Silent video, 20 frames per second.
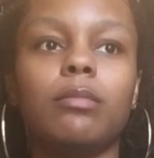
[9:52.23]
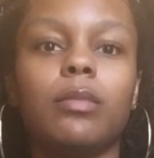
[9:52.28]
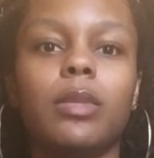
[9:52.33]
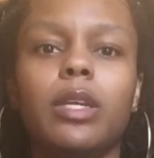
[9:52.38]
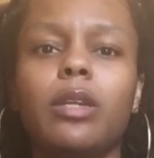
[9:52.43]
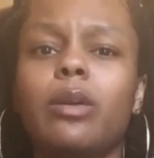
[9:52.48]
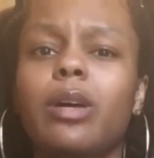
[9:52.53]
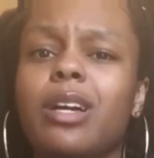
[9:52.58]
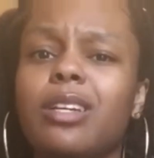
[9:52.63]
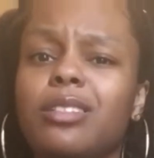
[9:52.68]

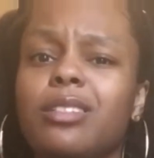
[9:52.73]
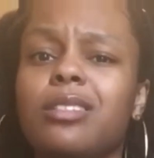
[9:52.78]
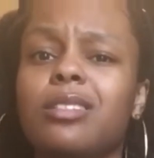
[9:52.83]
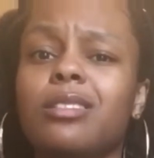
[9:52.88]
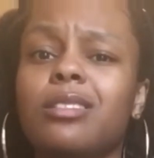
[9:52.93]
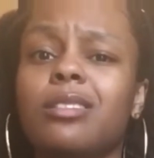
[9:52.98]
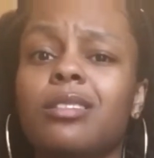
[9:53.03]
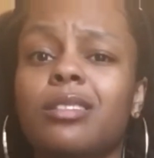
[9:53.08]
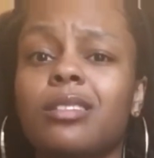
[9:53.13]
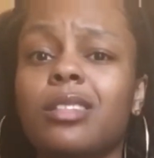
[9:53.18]
It'll
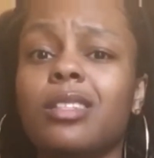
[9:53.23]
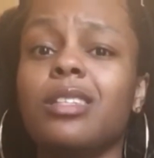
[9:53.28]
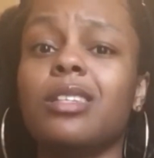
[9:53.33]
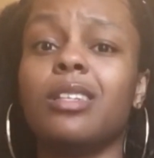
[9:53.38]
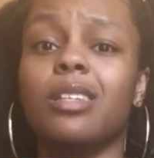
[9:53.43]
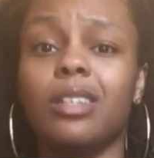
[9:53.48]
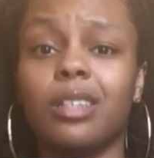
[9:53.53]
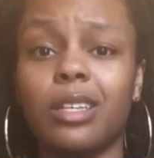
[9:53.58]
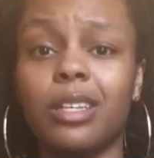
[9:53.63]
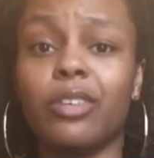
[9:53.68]
actually
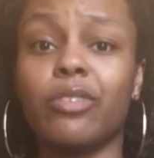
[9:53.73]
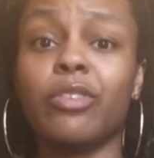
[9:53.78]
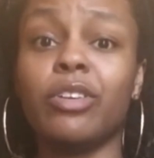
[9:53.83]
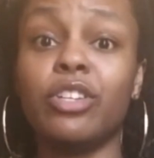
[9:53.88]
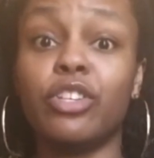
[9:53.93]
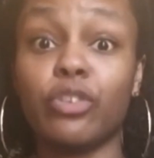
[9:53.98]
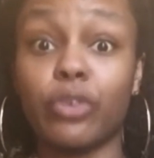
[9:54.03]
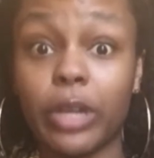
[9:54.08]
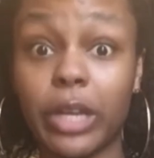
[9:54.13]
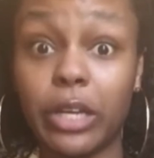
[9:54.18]
increase
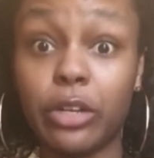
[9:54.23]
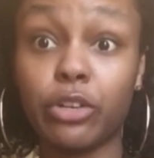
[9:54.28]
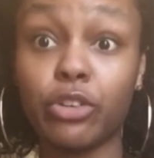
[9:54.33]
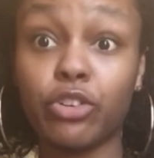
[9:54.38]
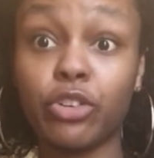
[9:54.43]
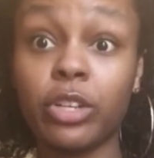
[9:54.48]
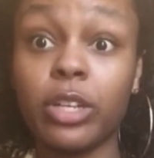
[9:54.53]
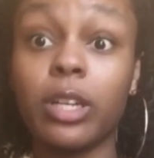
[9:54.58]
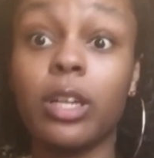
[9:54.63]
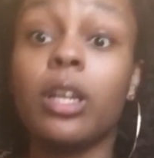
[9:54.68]
your
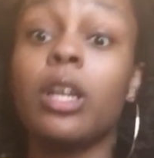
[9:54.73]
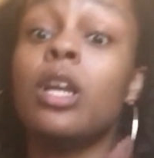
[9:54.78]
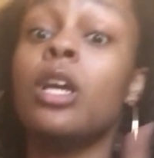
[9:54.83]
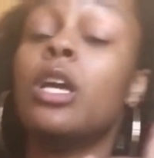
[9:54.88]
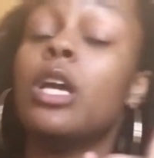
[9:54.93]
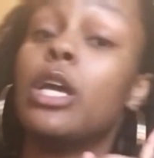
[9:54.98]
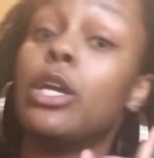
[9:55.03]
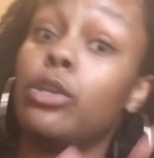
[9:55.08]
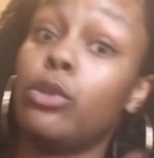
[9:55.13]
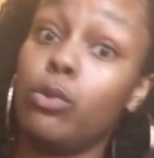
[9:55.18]
energy,
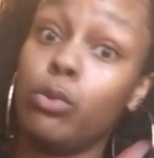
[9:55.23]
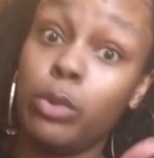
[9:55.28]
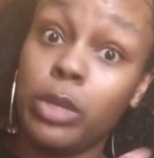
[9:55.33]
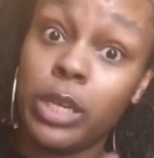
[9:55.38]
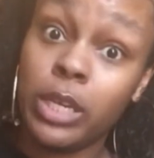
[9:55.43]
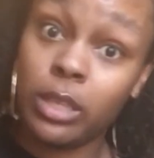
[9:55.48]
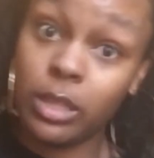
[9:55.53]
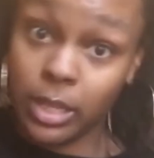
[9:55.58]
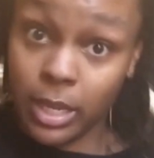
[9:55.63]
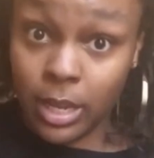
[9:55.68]
and you
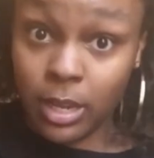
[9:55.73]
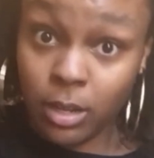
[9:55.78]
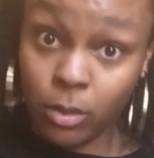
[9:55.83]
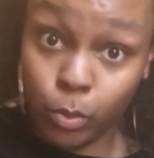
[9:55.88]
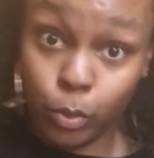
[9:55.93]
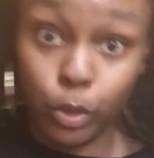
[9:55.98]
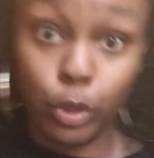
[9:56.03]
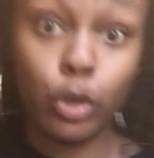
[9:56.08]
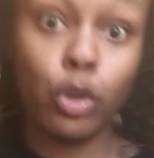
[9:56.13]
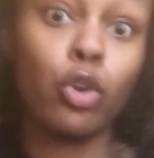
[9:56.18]
need that
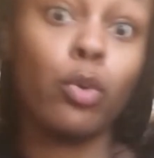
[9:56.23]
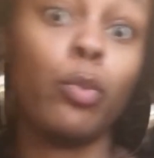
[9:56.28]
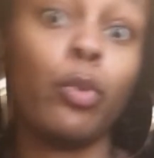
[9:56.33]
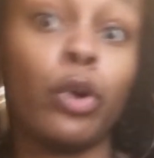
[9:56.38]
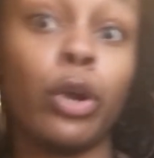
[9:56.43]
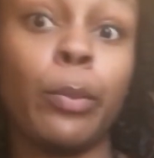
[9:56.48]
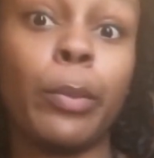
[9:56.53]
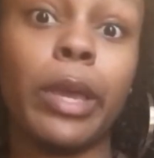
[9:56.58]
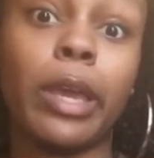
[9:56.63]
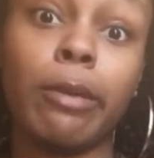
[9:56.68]
with a
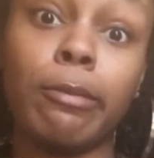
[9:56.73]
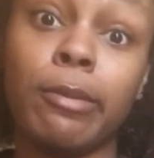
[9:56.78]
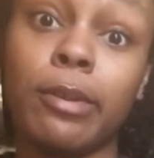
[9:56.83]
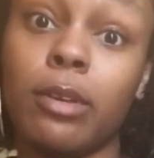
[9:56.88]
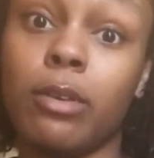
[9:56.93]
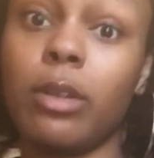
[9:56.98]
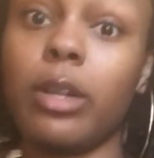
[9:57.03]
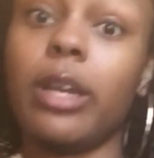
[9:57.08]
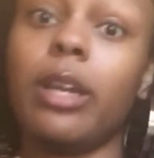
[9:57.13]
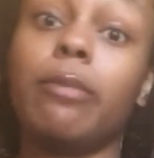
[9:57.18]
newborn baby,
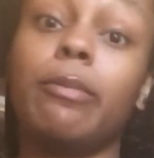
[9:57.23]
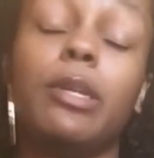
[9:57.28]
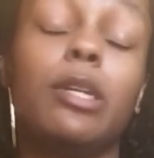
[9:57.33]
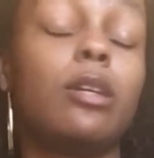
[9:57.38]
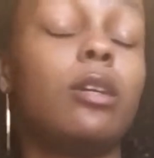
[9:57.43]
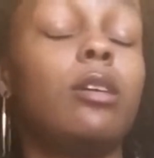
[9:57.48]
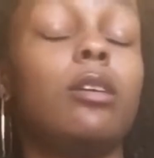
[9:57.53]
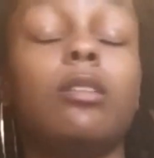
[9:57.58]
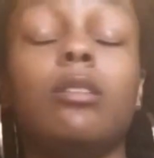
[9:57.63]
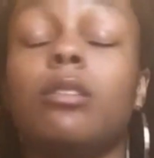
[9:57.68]
okay?
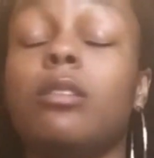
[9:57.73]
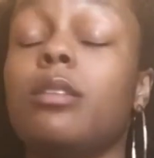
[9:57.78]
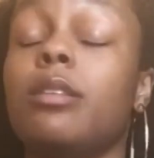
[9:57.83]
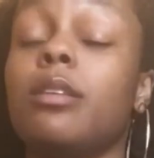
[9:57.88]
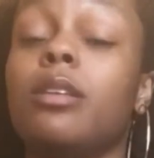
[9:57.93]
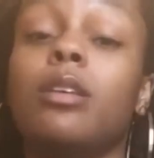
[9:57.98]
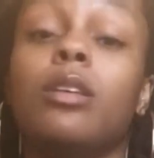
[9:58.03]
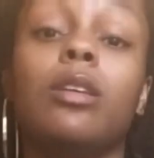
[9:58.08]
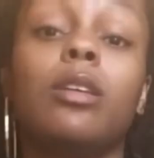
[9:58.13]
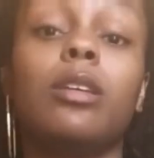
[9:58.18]
Because
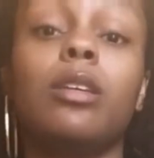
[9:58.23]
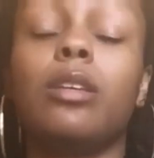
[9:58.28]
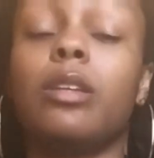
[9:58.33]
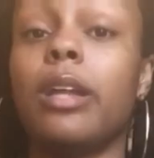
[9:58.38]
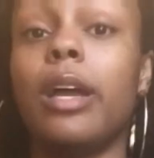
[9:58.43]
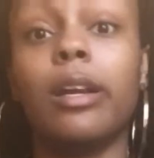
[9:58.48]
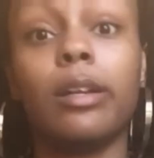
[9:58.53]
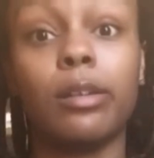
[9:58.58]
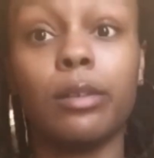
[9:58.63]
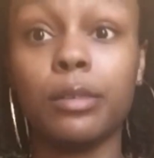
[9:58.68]
you're
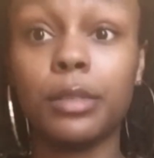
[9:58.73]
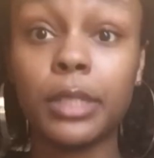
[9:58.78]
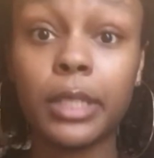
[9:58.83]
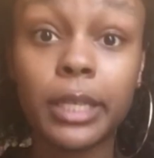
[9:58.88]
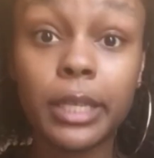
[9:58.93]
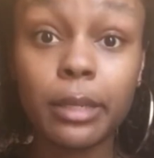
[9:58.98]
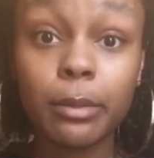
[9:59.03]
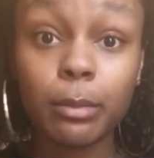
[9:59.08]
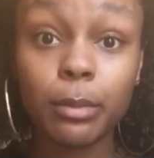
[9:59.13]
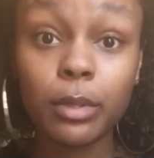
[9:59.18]
not gonna
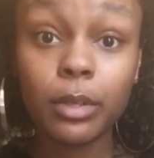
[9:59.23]
sleep.